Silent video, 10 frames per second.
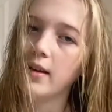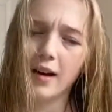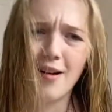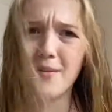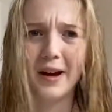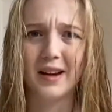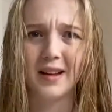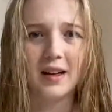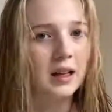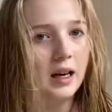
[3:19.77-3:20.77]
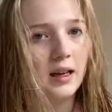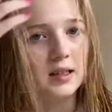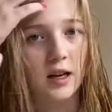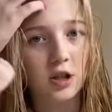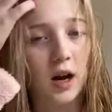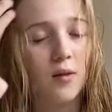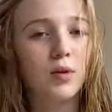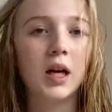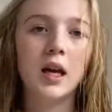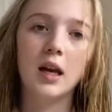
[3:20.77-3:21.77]
I got mine in the cleaning section. I
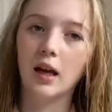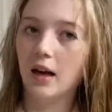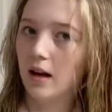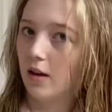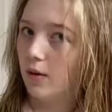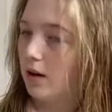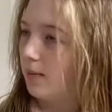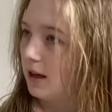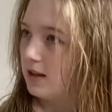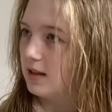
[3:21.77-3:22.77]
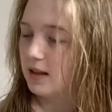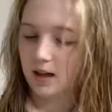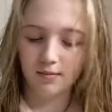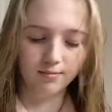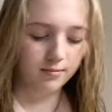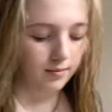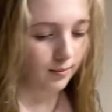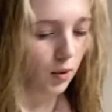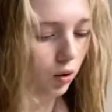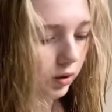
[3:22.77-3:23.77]
really need to get another one though because it's like
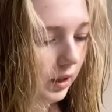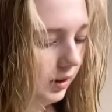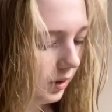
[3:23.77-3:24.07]
moldy.